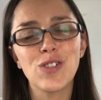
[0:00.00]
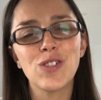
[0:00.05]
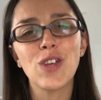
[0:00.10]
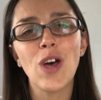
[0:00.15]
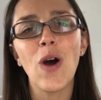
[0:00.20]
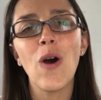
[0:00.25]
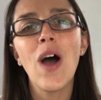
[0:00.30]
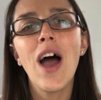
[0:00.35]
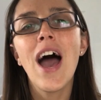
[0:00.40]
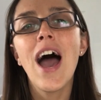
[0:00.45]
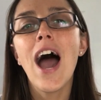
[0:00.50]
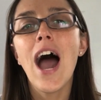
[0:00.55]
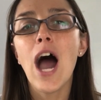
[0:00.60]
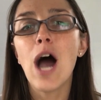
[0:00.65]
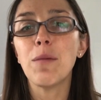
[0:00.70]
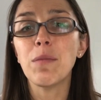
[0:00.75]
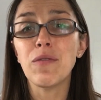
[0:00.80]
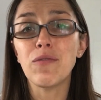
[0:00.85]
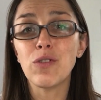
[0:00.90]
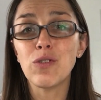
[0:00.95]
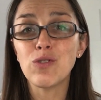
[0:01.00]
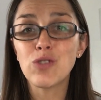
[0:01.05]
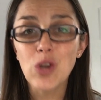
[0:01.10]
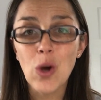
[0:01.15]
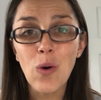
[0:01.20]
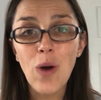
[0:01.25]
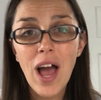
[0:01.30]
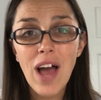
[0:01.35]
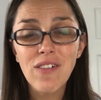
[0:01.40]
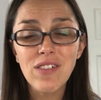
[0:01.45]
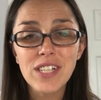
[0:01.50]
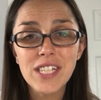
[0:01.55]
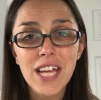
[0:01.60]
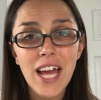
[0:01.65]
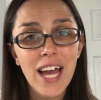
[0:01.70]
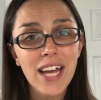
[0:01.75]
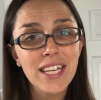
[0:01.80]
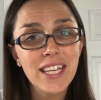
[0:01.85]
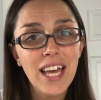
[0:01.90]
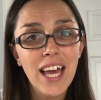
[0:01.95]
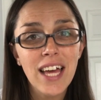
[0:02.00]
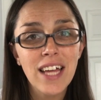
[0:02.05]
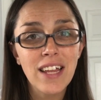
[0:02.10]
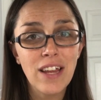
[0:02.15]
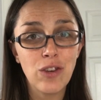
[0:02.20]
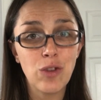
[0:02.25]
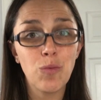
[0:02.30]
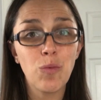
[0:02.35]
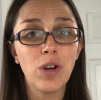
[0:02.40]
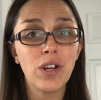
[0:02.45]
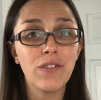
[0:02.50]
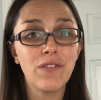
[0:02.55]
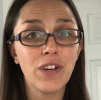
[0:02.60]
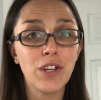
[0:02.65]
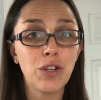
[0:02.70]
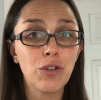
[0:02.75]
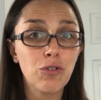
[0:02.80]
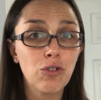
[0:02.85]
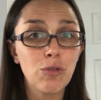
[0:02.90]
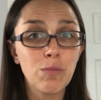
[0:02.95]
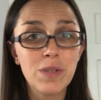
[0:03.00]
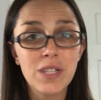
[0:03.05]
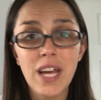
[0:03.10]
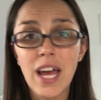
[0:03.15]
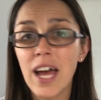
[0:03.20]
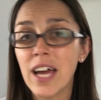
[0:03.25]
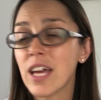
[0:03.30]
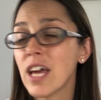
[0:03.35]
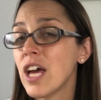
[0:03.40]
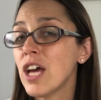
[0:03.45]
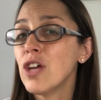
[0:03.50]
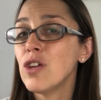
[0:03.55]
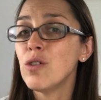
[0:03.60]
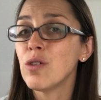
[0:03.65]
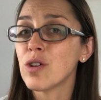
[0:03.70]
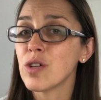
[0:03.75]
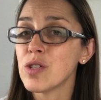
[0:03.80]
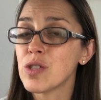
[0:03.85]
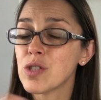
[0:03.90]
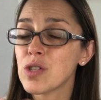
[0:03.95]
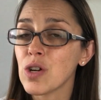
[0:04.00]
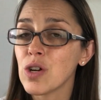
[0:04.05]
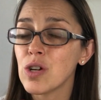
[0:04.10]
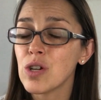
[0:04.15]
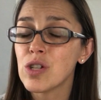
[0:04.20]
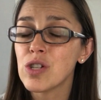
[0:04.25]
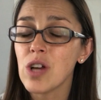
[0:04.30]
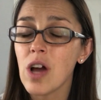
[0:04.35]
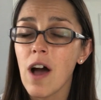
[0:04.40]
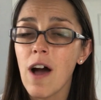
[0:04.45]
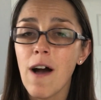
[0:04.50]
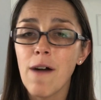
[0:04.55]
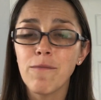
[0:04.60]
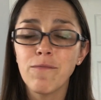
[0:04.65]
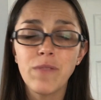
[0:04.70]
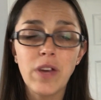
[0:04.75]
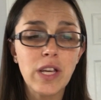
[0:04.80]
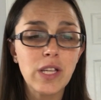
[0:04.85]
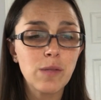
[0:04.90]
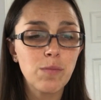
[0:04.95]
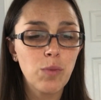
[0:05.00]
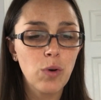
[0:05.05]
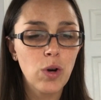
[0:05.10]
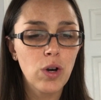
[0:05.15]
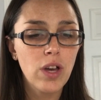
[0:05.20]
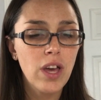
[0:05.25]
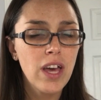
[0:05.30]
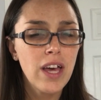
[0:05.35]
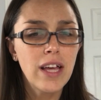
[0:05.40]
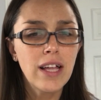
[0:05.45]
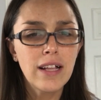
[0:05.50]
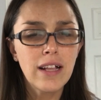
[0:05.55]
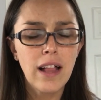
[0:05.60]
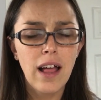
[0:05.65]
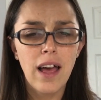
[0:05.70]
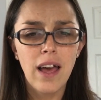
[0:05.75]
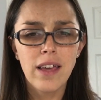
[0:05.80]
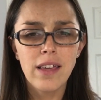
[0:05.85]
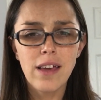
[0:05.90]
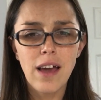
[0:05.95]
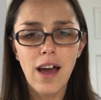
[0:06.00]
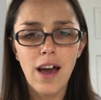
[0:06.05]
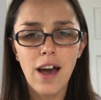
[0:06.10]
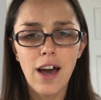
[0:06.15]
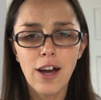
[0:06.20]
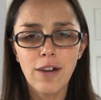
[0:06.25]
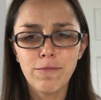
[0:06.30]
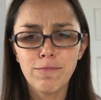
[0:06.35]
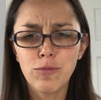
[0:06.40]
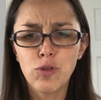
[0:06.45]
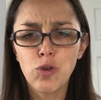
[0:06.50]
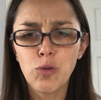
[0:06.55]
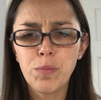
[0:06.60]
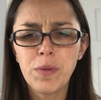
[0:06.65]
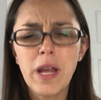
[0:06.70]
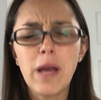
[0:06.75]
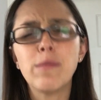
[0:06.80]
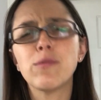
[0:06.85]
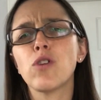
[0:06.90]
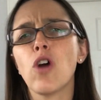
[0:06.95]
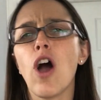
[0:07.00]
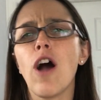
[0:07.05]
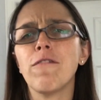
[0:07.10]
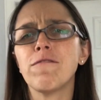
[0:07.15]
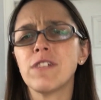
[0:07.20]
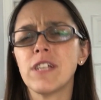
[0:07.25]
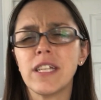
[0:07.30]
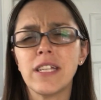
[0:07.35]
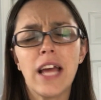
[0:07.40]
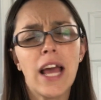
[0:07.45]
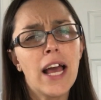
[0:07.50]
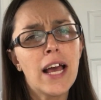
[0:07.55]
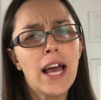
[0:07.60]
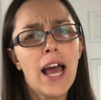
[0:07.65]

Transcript: So if you don't have a tag yet and you wanna find a group tag, you can search Facebook, like group names are often